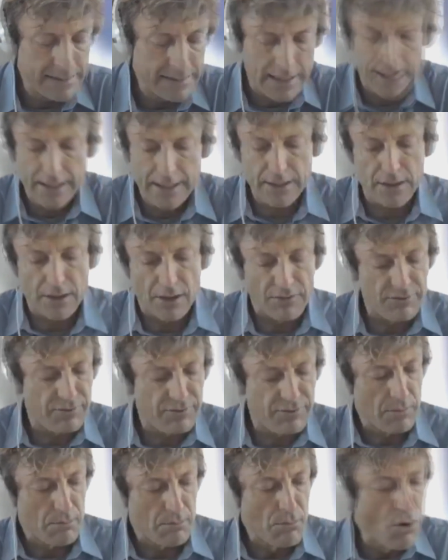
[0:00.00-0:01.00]
need of
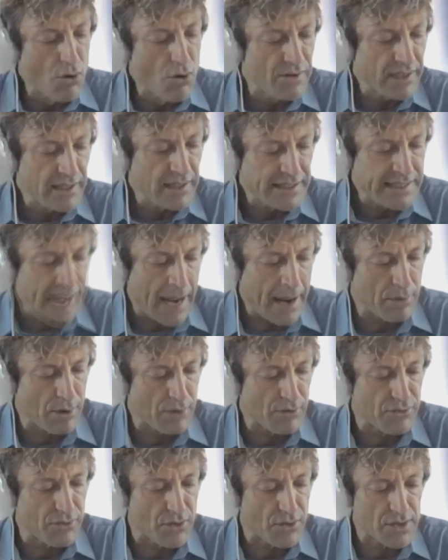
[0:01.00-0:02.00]
moving
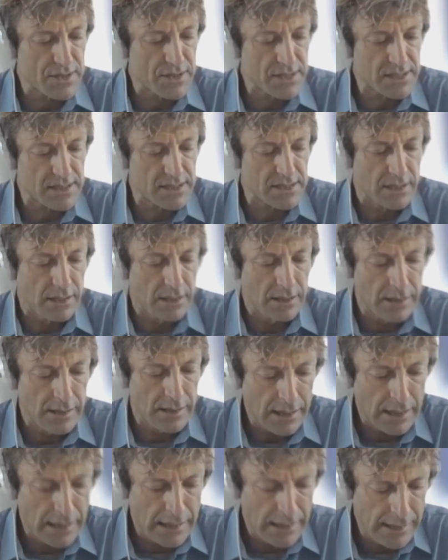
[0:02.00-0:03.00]
labor forces in
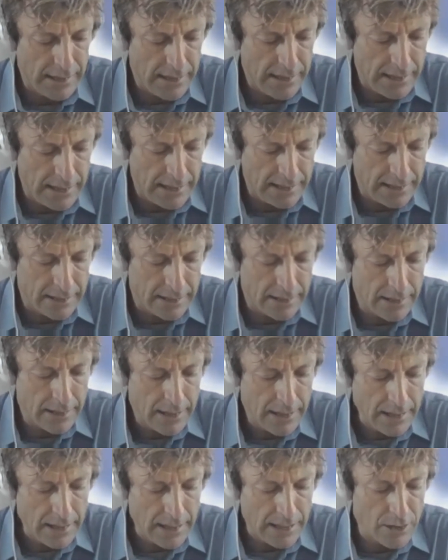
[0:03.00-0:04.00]

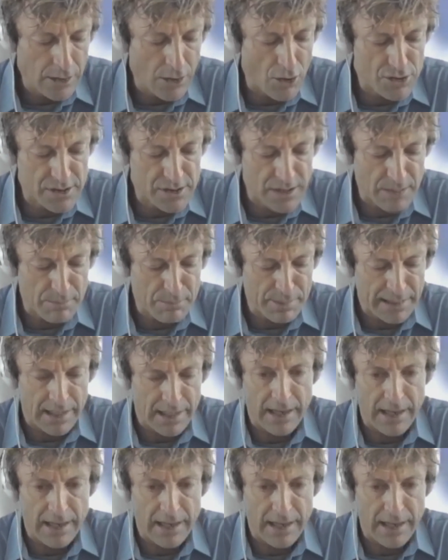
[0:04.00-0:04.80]
coastal